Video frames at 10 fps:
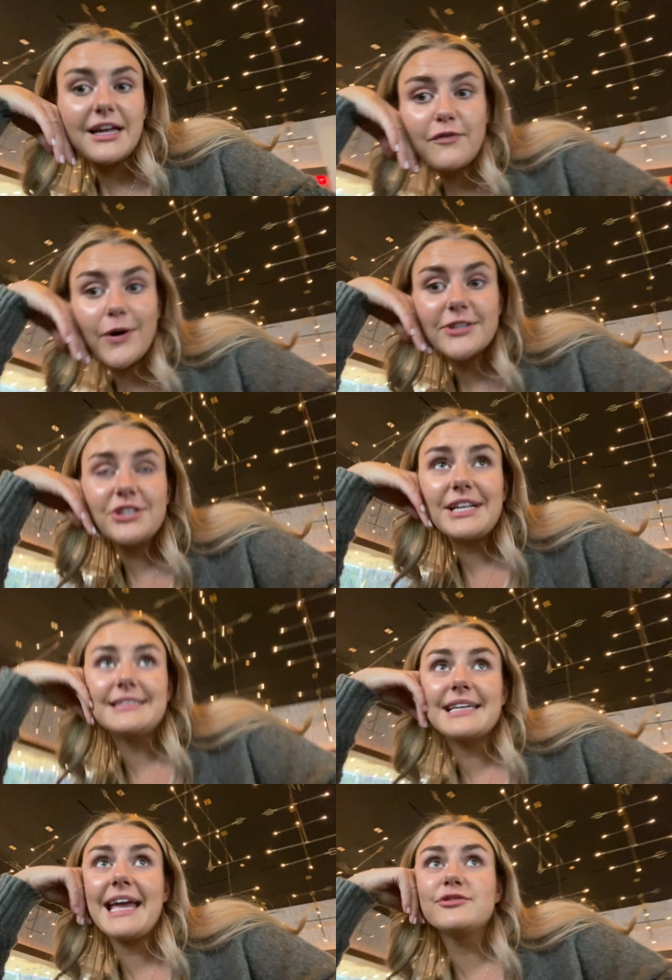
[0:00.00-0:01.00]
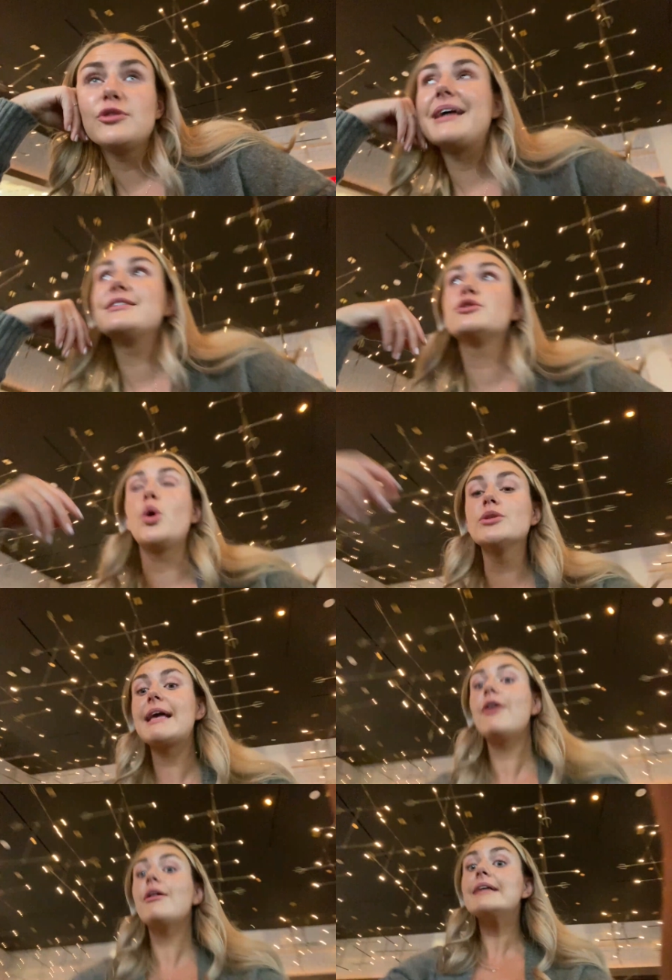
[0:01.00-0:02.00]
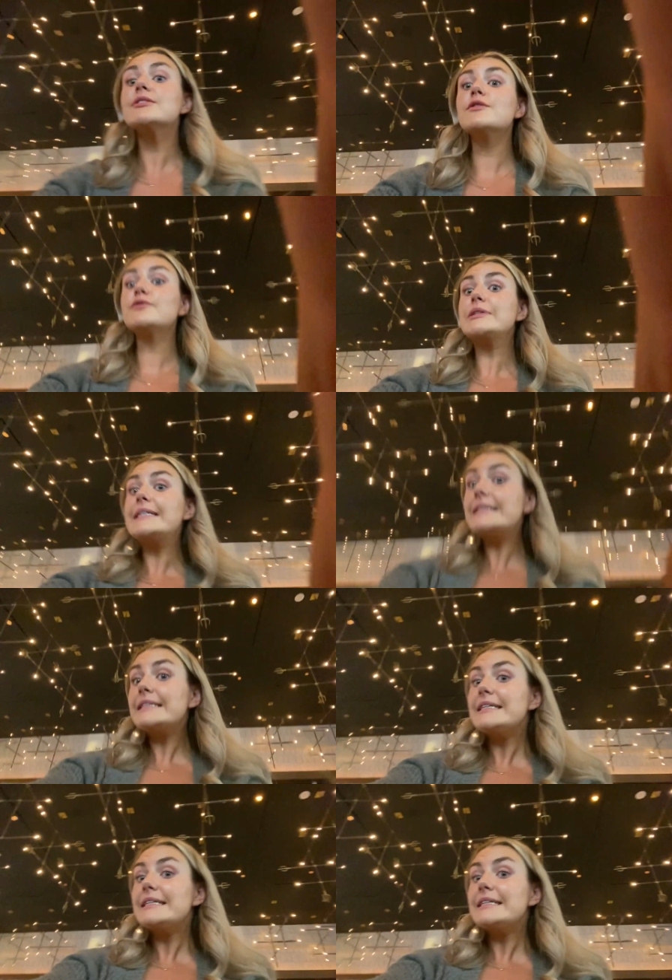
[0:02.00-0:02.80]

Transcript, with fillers: Unfortunately, I just have to cancel my Soul Cycle class on Friday.